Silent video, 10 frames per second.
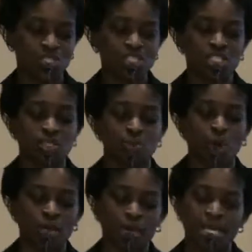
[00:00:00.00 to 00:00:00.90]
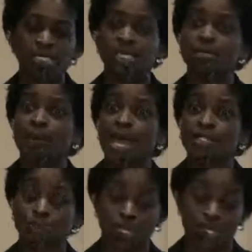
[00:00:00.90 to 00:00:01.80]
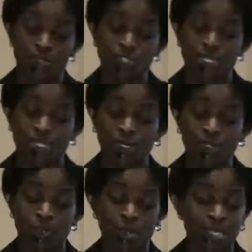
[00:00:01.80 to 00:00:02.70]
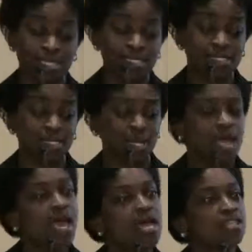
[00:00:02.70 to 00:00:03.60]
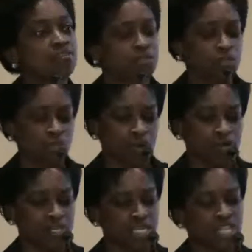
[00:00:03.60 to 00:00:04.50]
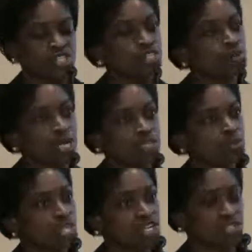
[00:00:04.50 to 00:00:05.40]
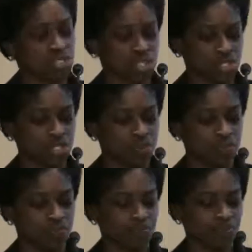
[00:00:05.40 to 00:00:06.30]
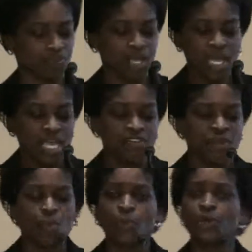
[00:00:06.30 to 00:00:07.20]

such as broadband's impact on energy interdependence and the future of the nation's transportation system. If it